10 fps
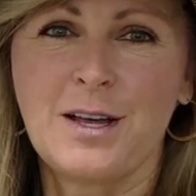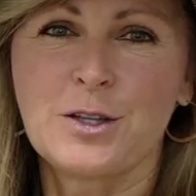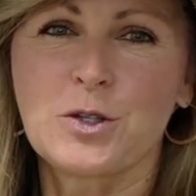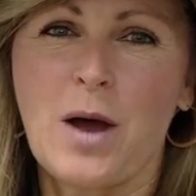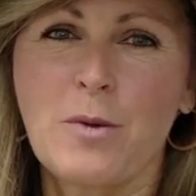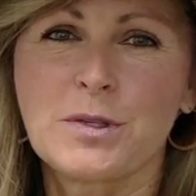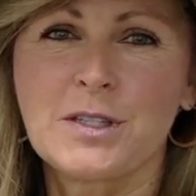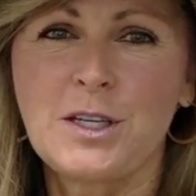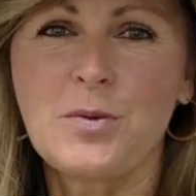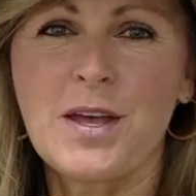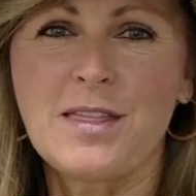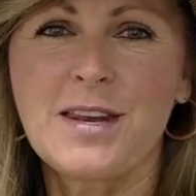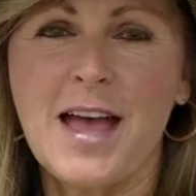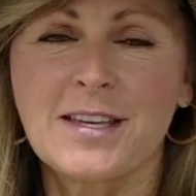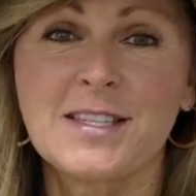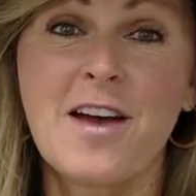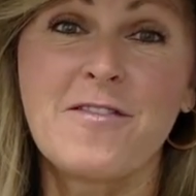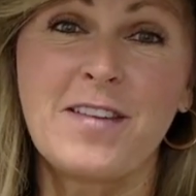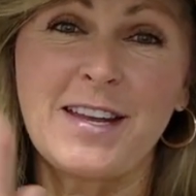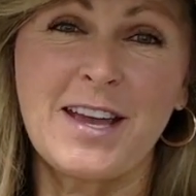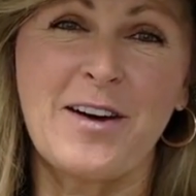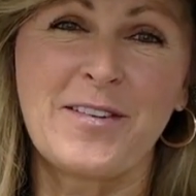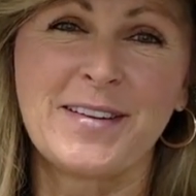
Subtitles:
So I will see you in the next video.